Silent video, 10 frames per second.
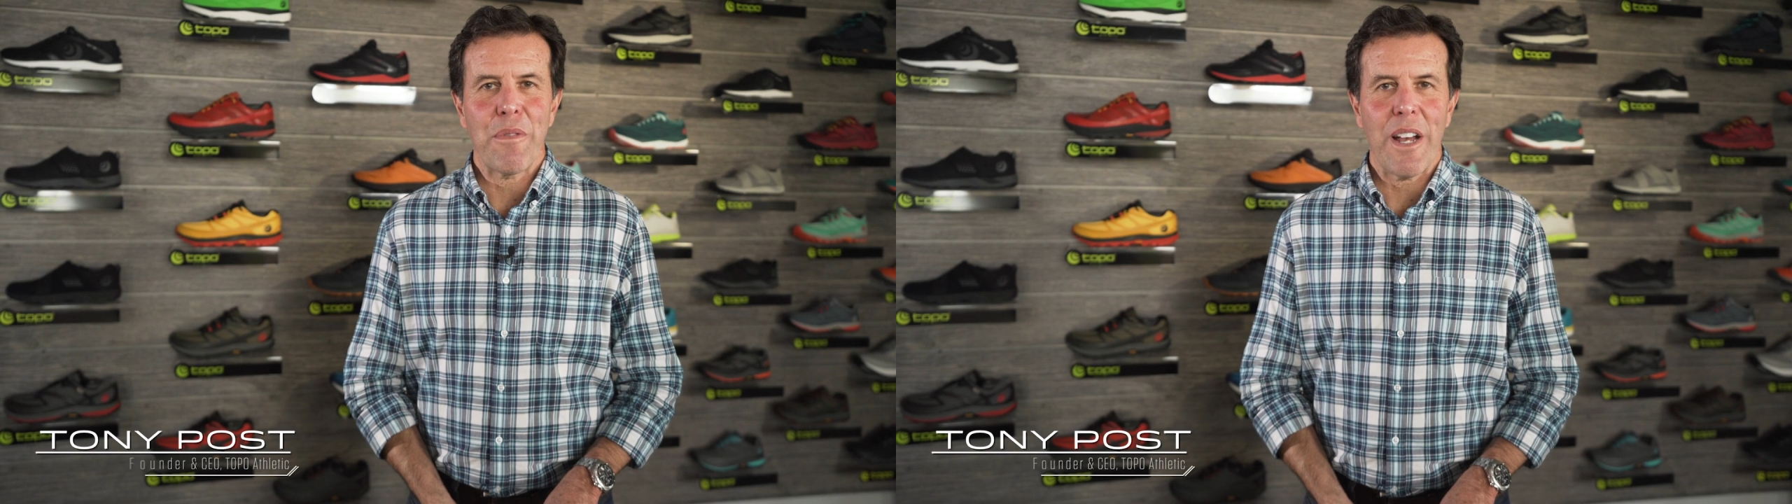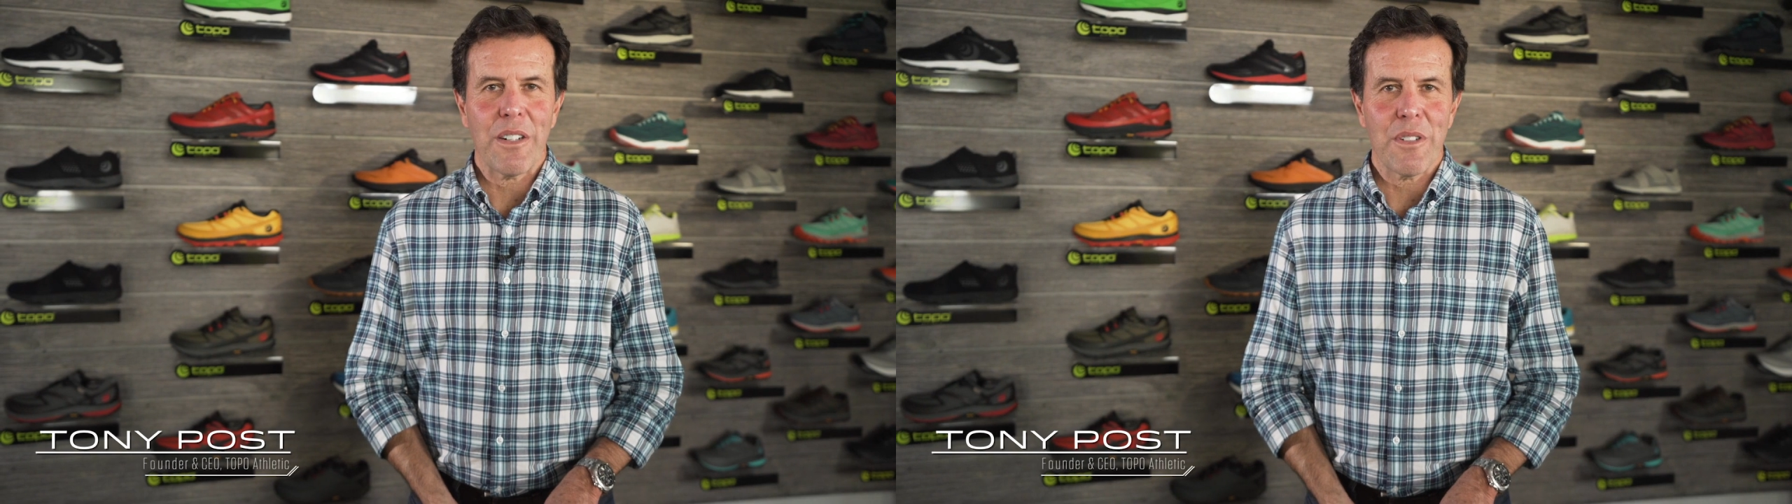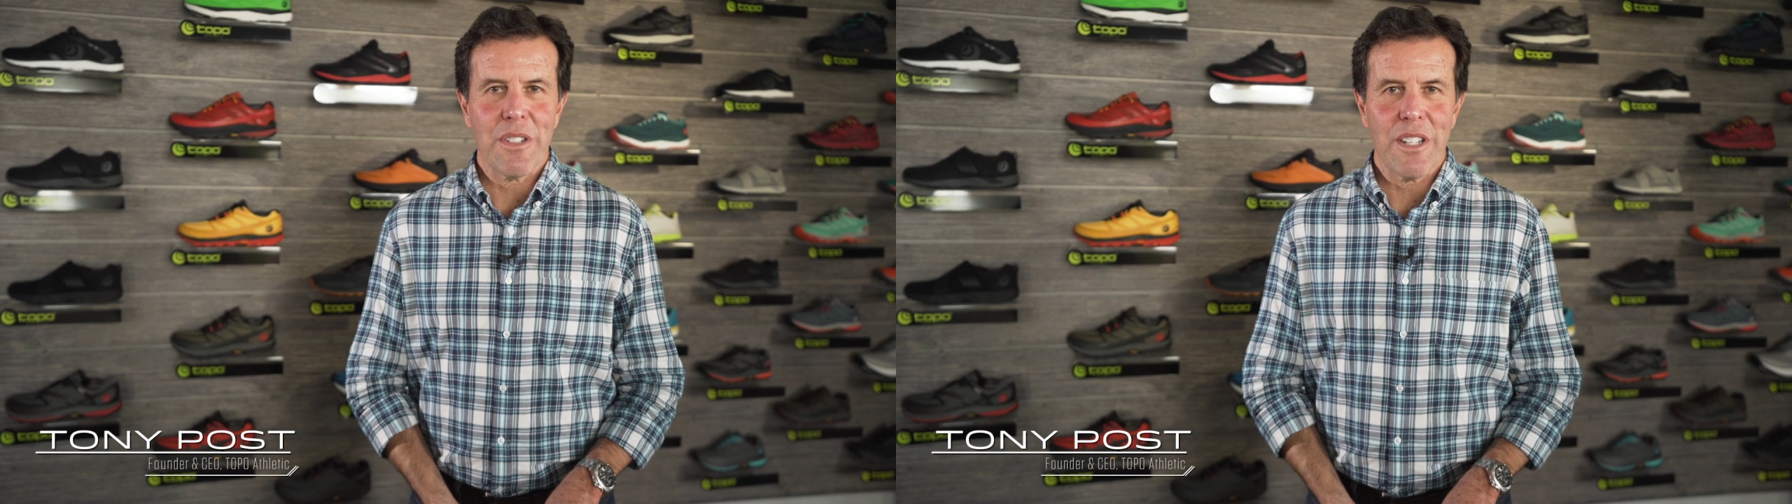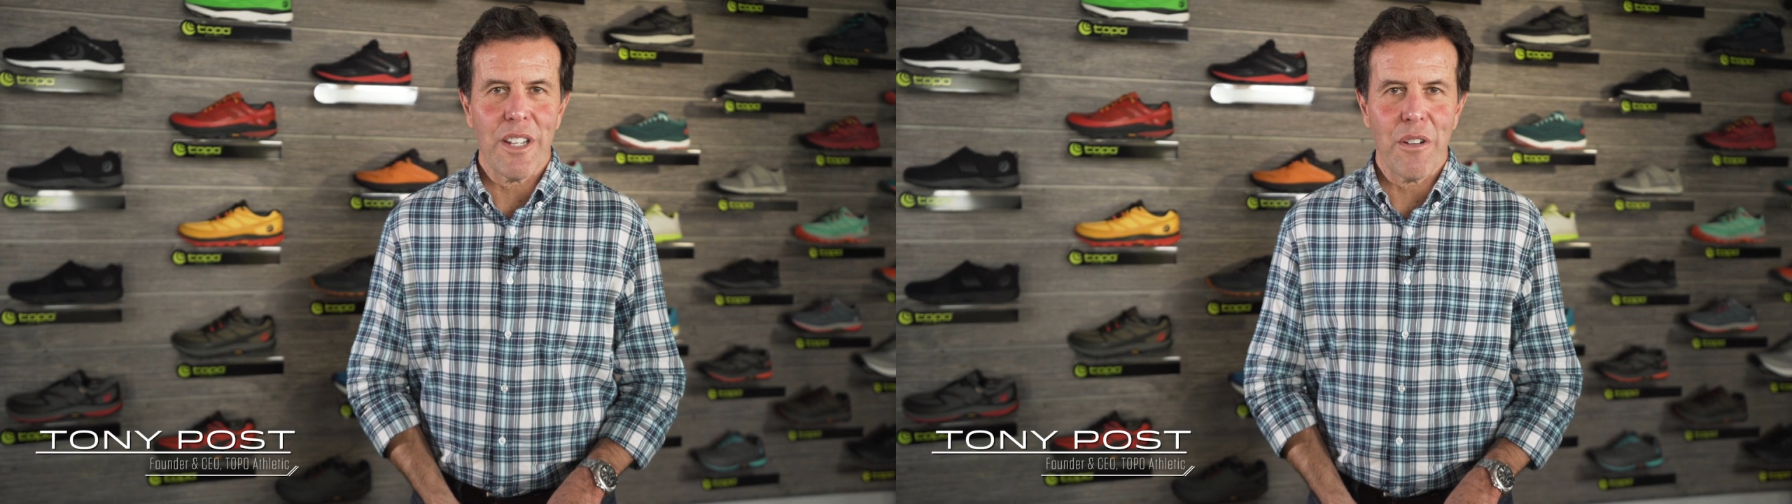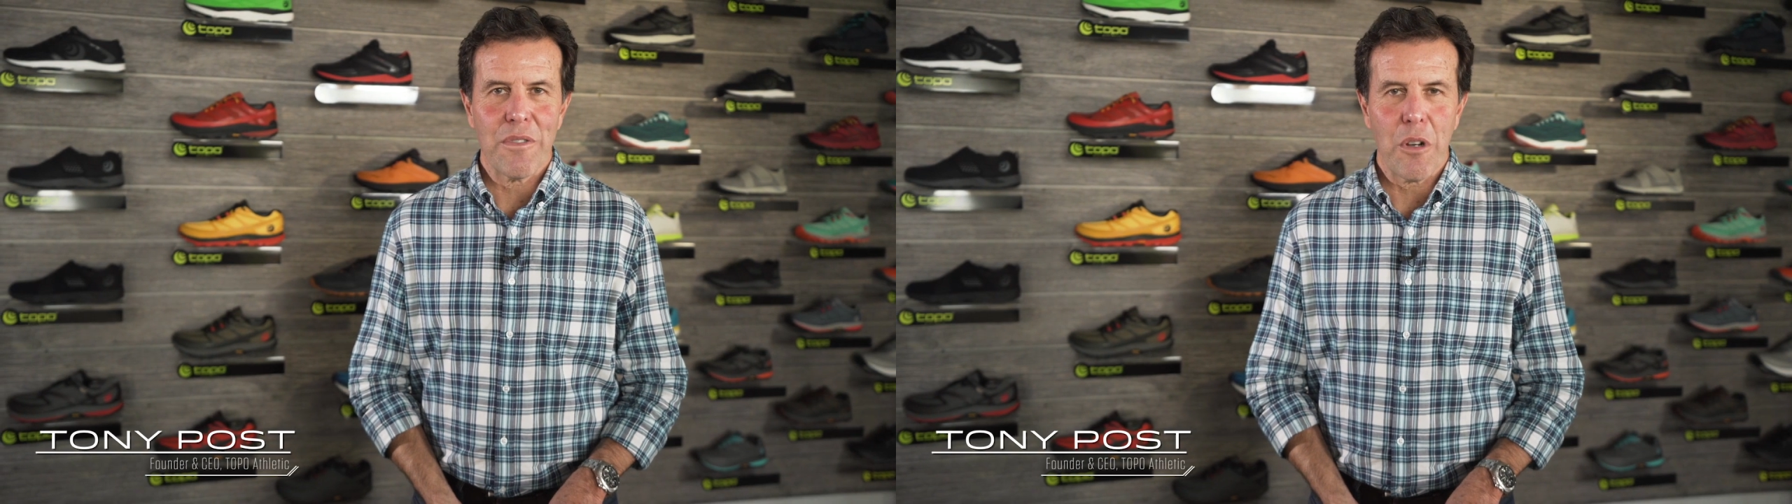the founder and
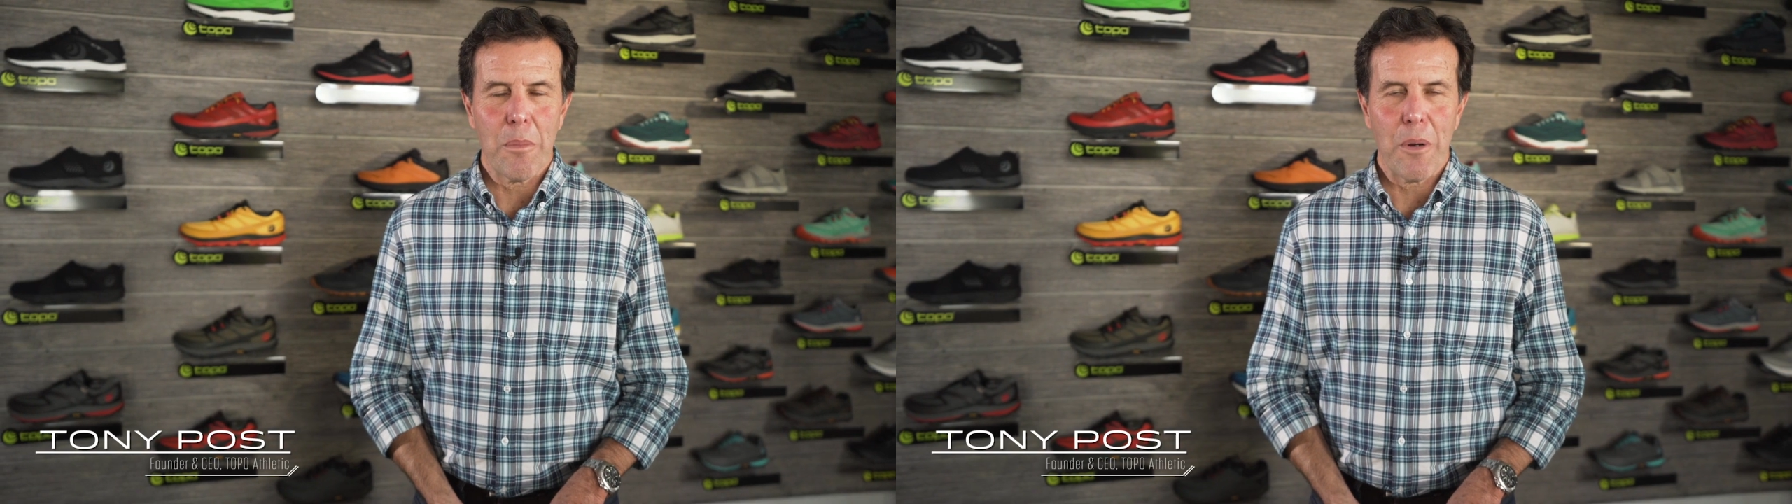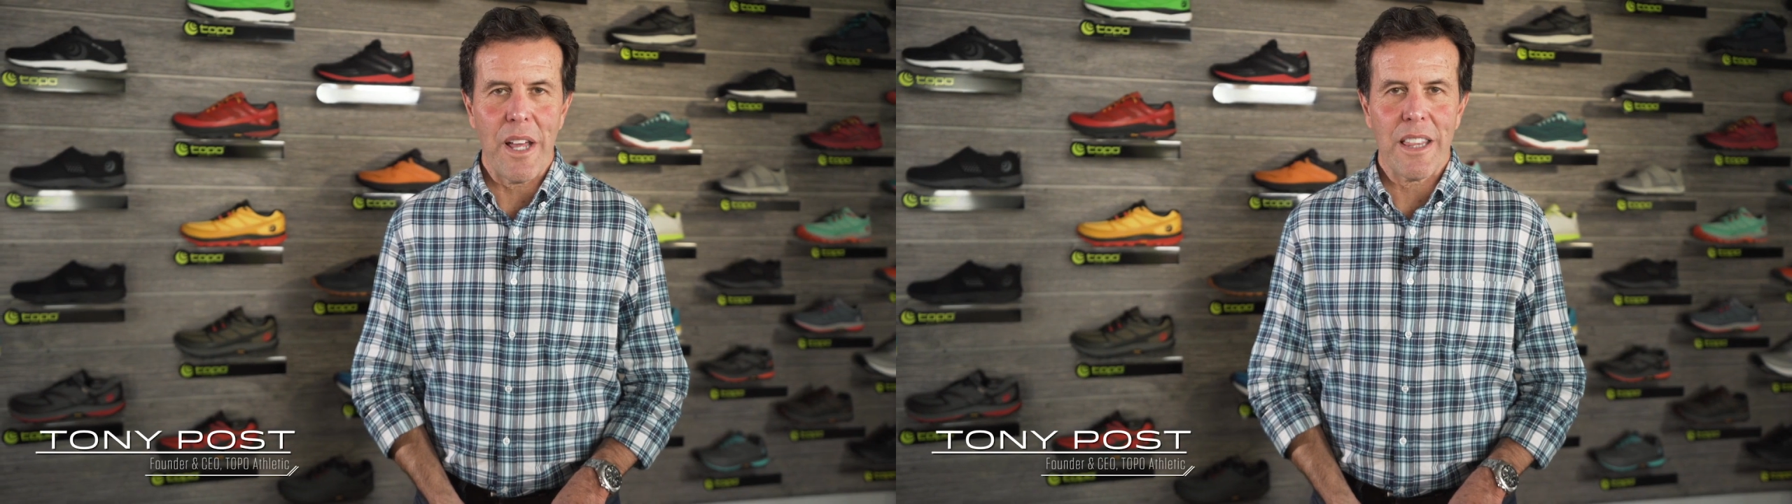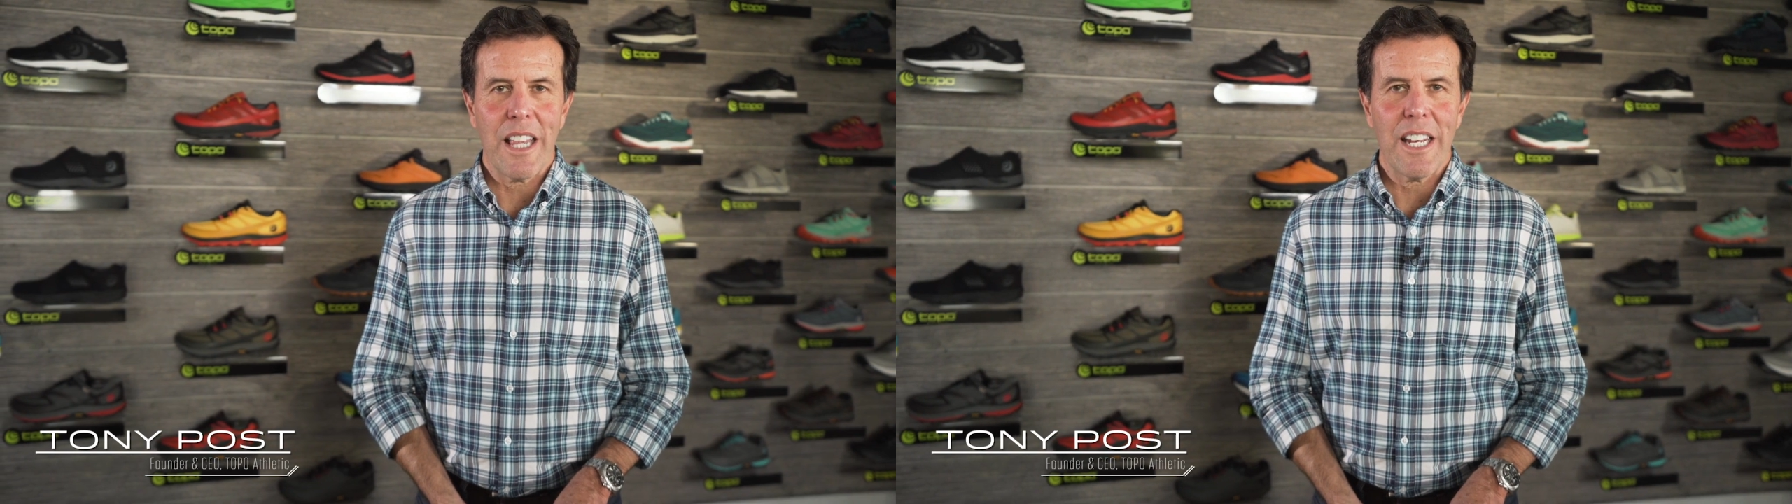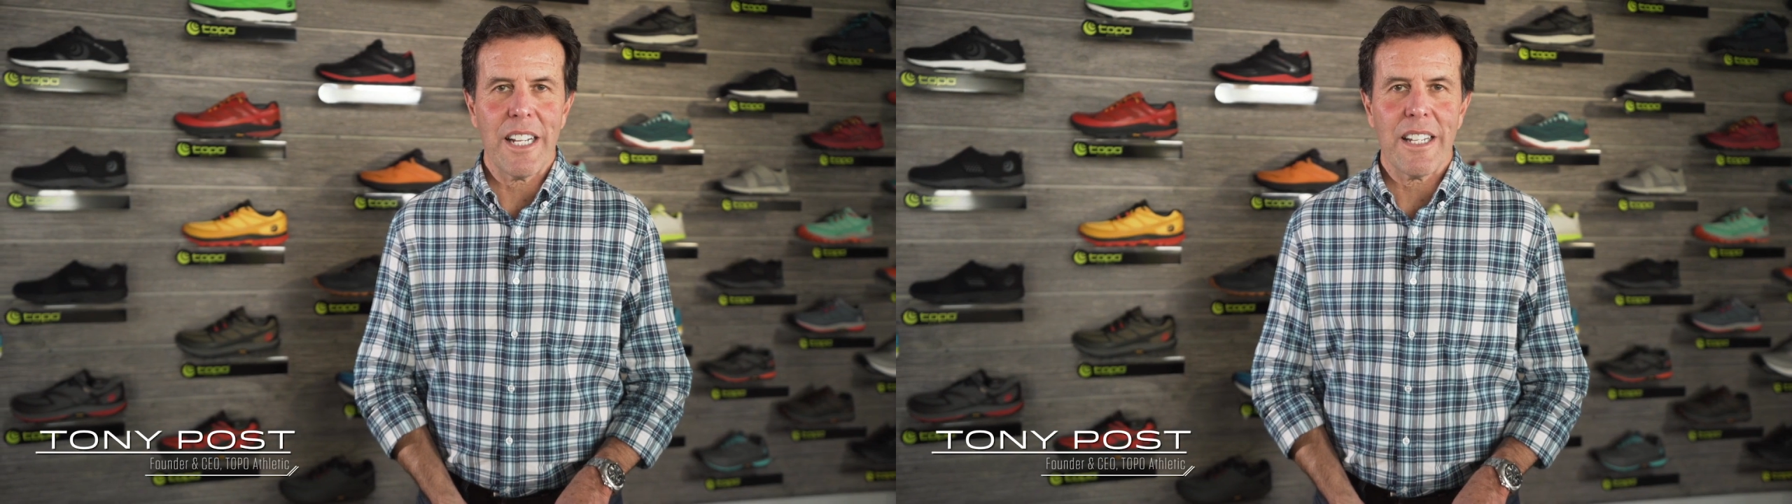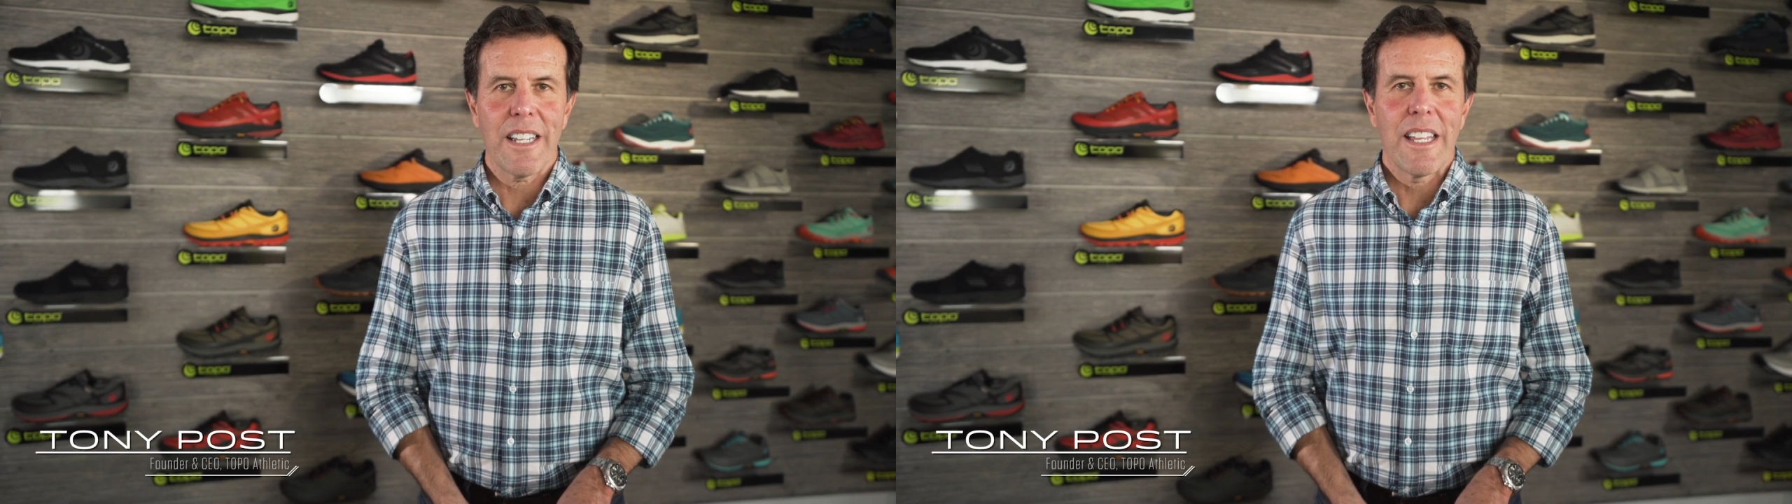CEO of Topo Athletic.